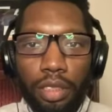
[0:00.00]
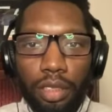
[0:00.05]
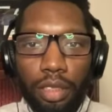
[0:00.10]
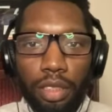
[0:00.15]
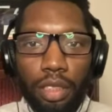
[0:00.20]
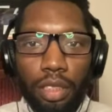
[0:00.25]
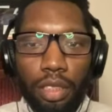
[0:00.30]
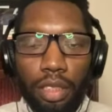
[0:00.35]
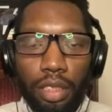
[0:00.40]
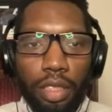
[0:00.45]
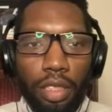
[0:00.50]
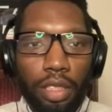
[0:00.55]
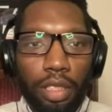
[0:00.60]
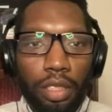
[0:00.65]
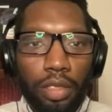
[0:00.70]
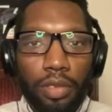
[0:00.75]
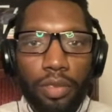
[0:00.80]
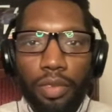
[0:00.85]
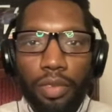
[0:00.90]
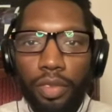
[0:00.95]
We
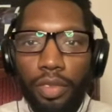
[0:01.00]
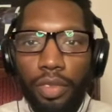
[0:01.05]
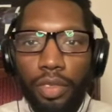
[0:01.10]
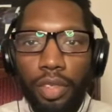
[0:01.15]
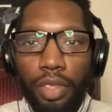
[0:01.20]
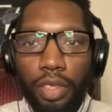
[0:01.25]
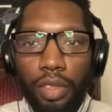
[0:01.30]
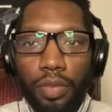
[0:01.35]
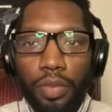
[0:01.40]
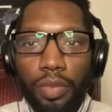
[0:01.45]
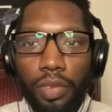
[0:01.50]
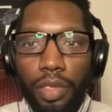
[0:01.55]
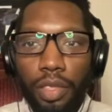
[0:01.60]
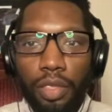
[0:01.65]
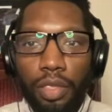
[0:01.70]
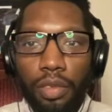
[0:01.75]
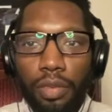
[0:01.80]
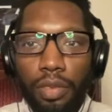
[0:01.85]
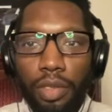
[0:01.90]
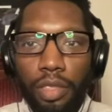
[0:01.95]

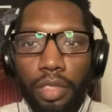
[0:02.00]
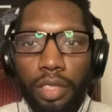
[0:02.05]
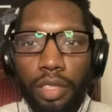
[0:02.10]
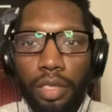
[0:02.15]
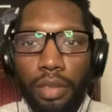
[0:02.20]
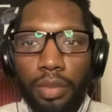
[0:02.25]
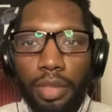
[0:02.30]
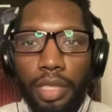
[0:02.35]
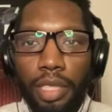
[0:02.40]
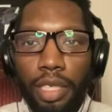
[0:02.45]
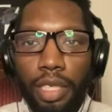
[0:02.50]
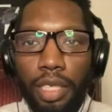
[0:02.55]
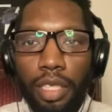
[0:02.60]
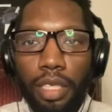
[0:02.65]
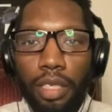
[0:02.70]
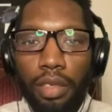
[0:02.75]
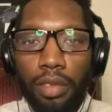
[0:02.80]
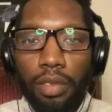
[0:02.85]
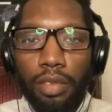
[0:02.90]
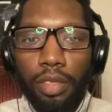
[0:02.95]
don't want to talk about that.
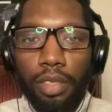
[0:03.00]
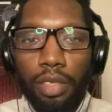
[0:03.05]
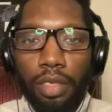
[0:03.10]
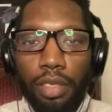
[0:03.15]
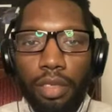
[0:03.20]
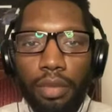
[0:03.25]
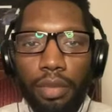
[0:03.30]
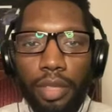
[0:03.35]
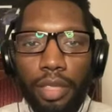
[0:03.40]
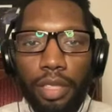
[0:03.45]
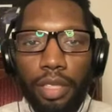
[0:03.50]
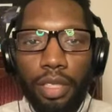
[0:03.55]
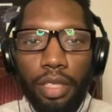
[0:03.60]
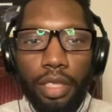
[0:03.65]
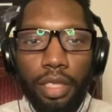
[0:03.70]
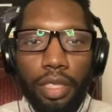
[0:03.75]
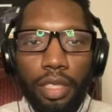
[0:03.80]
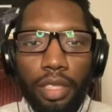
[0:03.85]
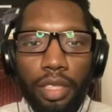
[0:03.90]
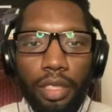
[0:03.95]
Talked about
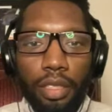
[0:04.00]
that.